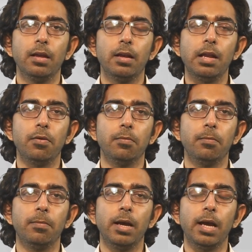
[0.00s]
Now,
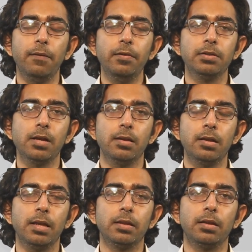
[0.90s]
by having
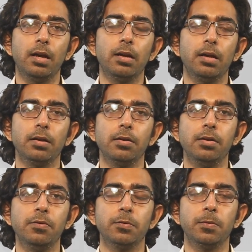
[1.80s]
Chandan and Tara use